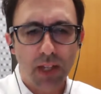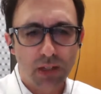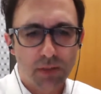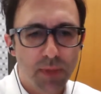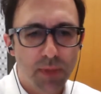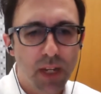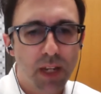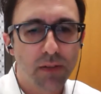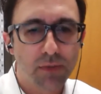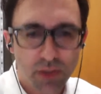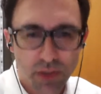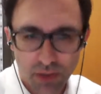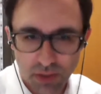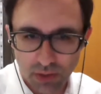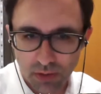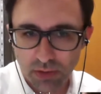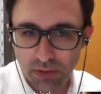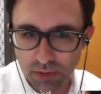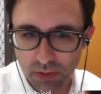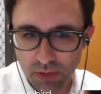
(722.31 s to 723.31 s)
you may have
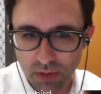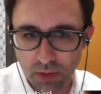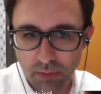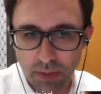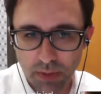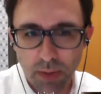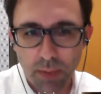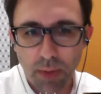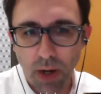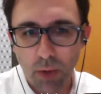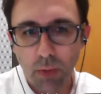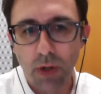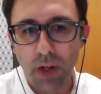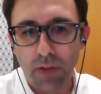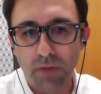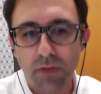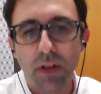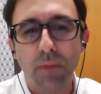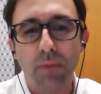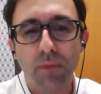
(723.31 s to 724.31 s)
told me about one
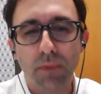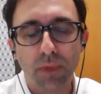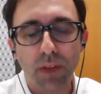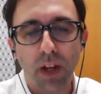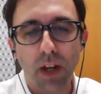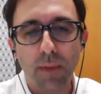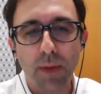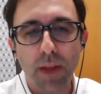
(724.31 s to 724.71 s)
of them. I